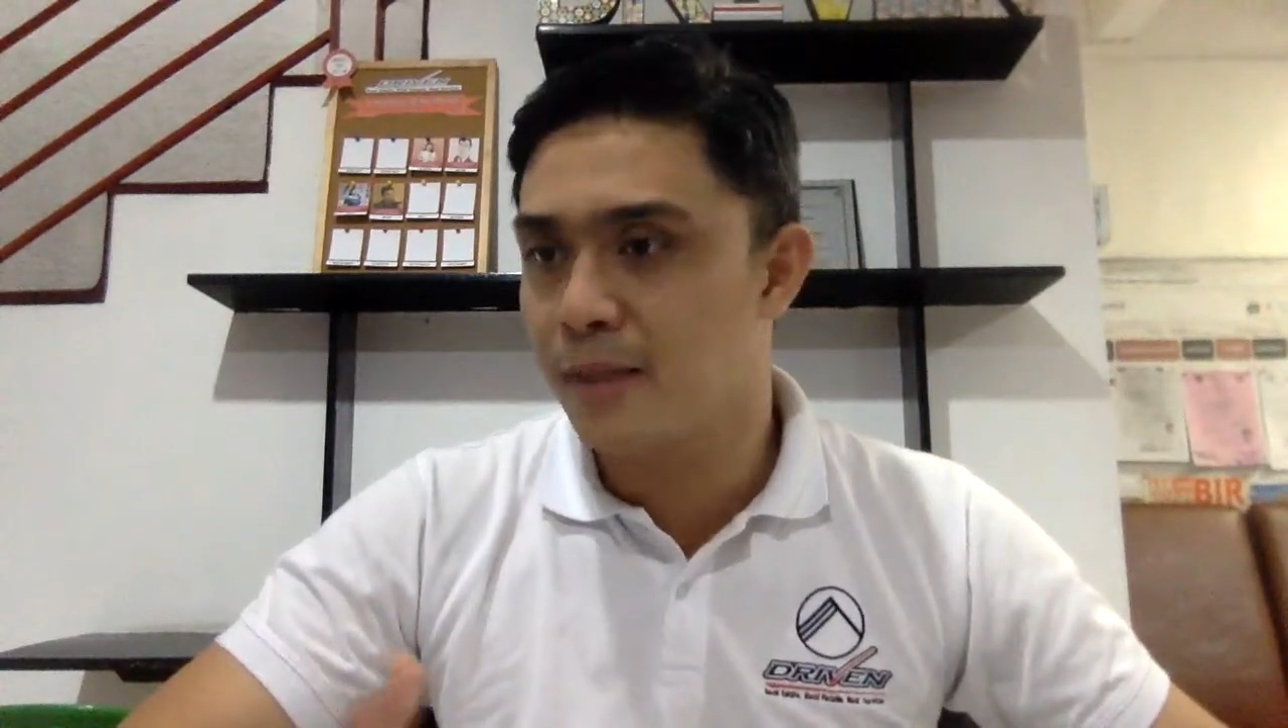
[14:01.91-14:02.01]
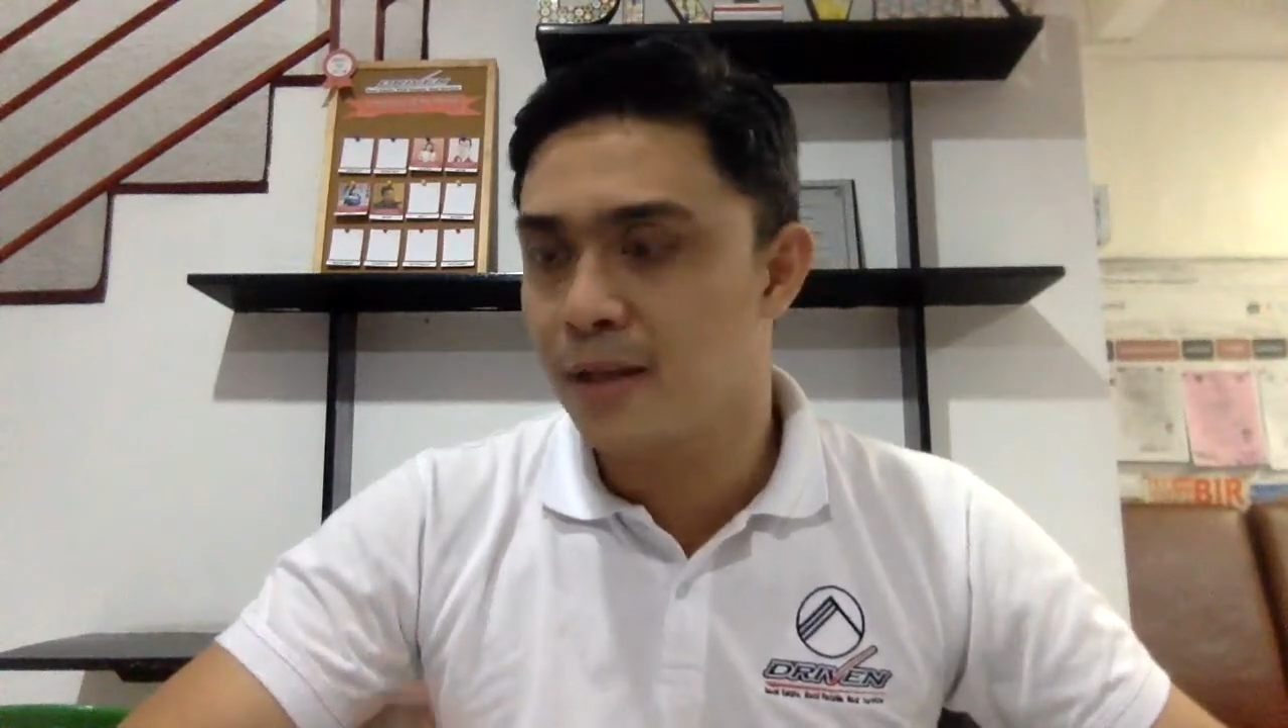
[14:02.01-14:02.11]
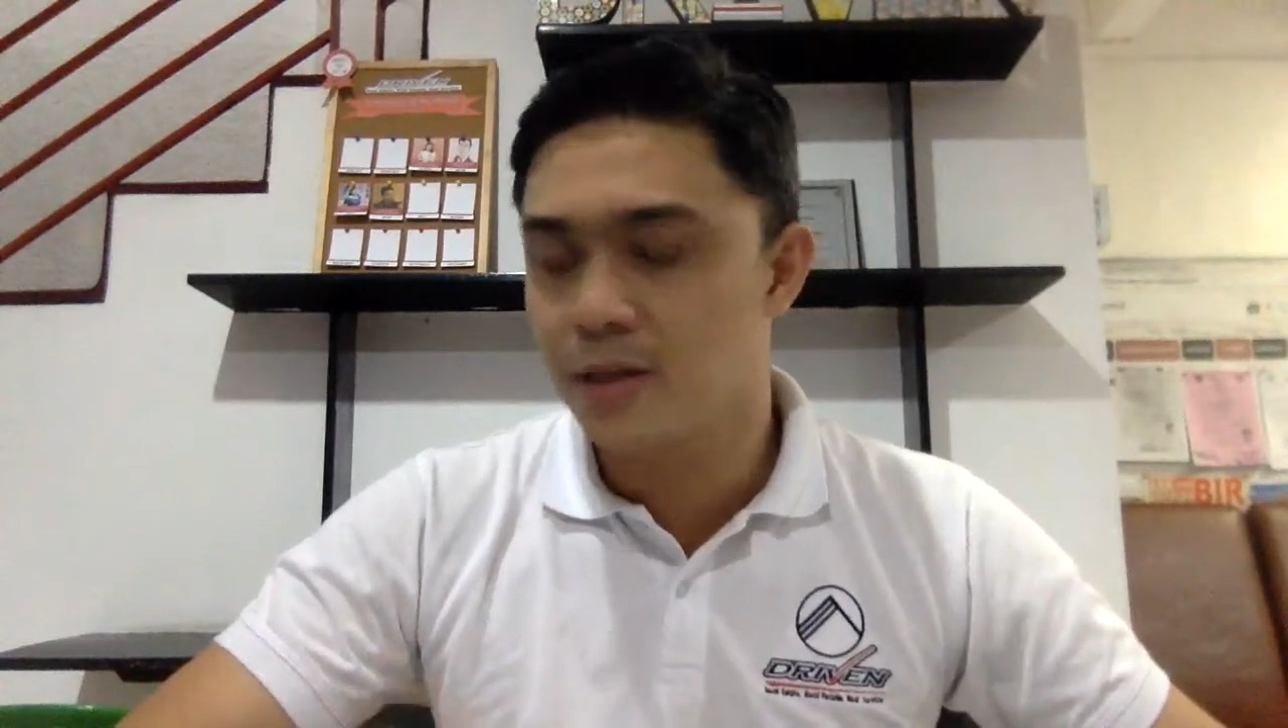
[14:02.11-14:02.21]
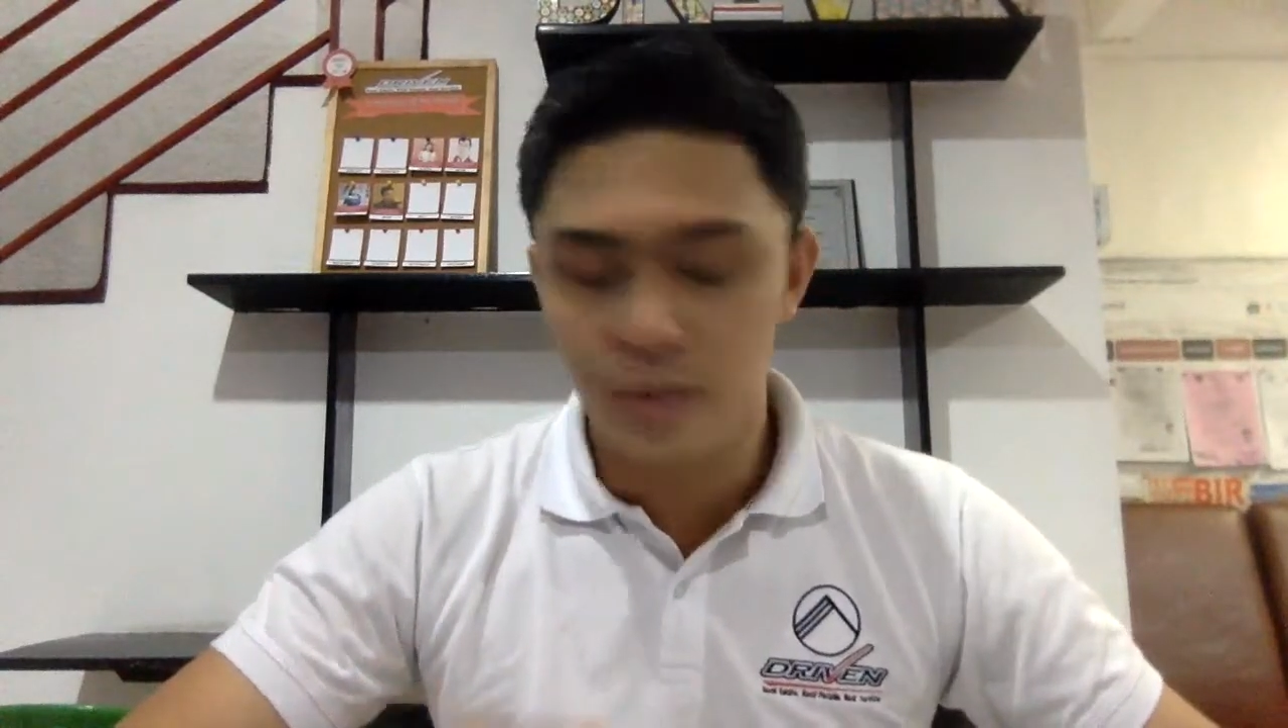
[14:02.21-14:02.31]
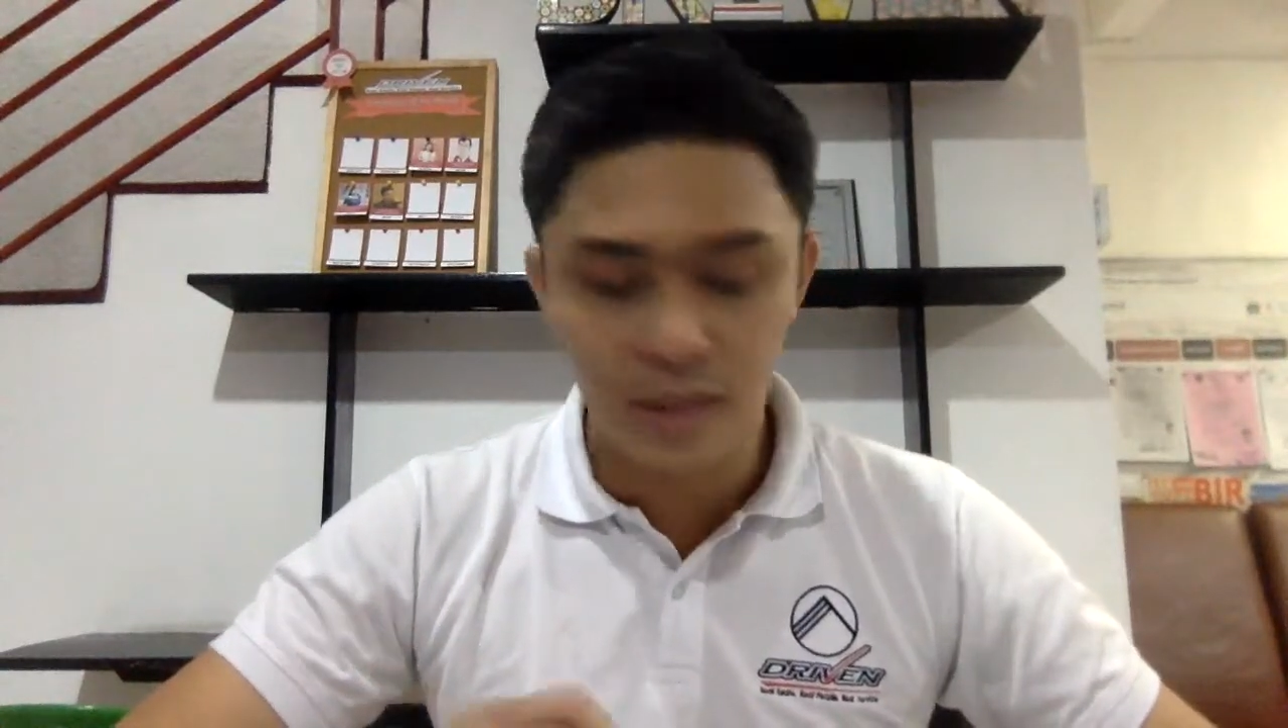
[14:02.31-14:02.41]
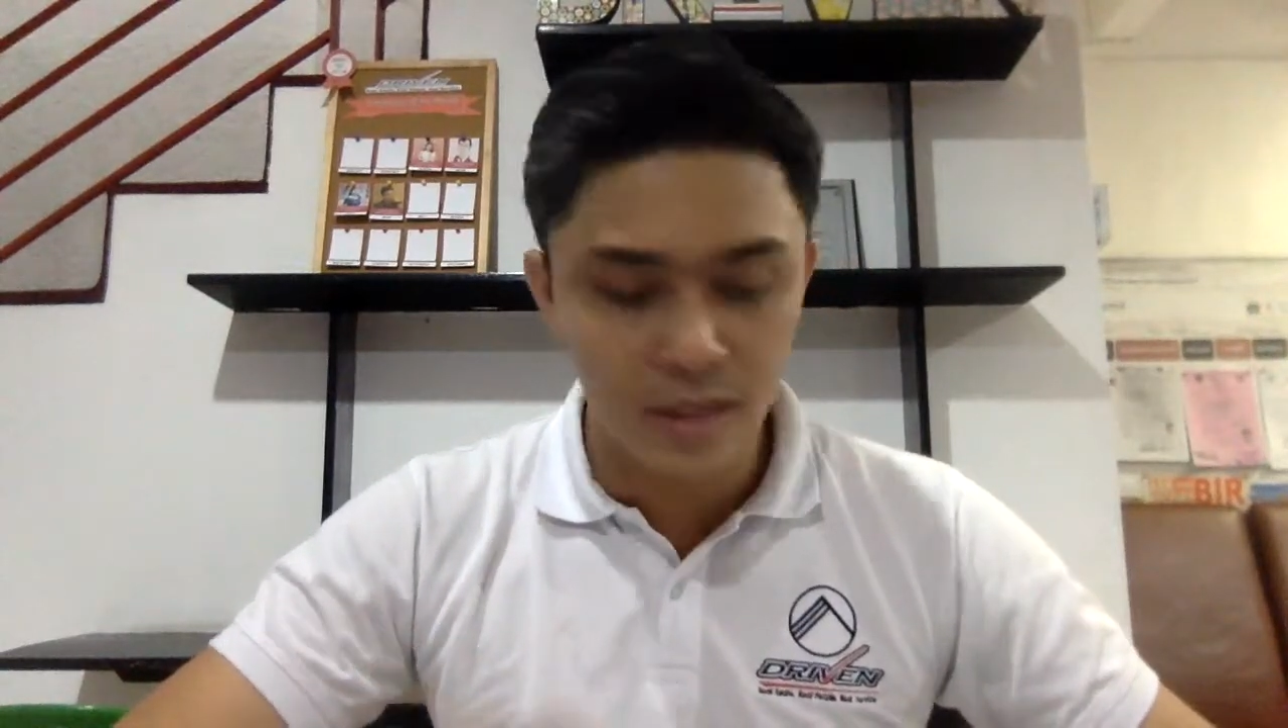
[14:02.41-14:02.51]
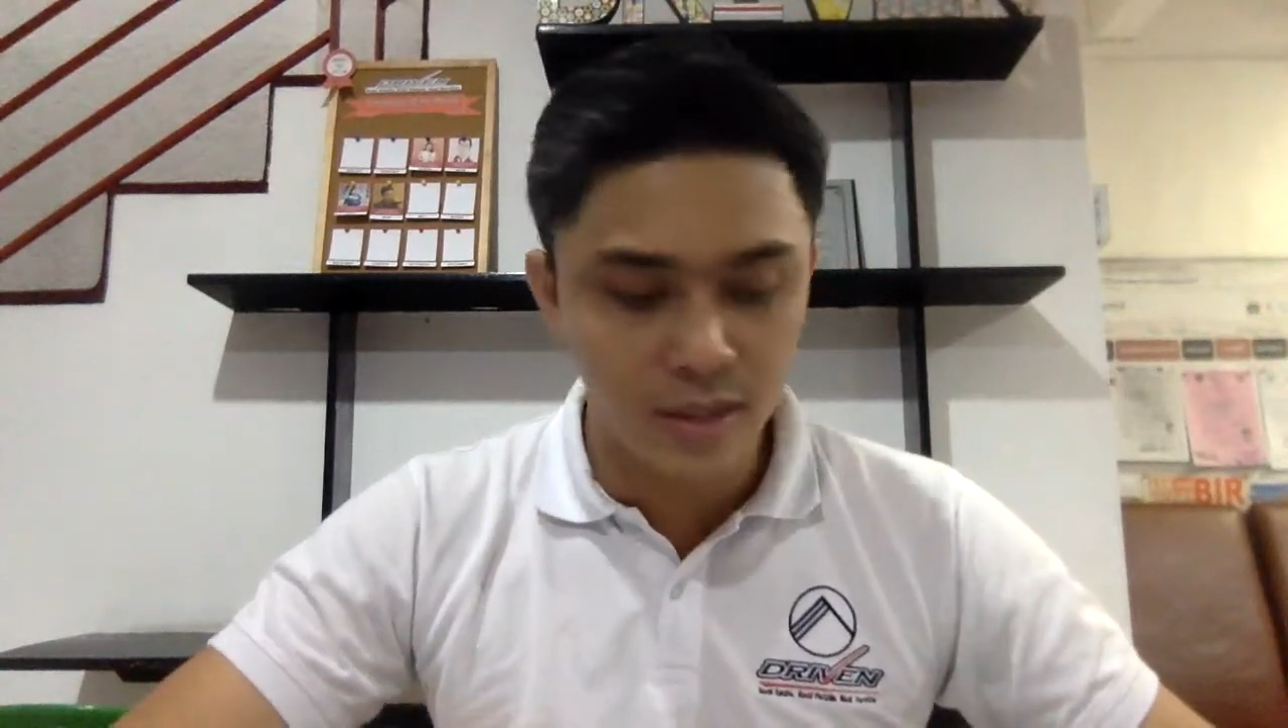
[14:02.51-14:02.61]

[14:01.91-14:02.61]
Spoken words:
So that's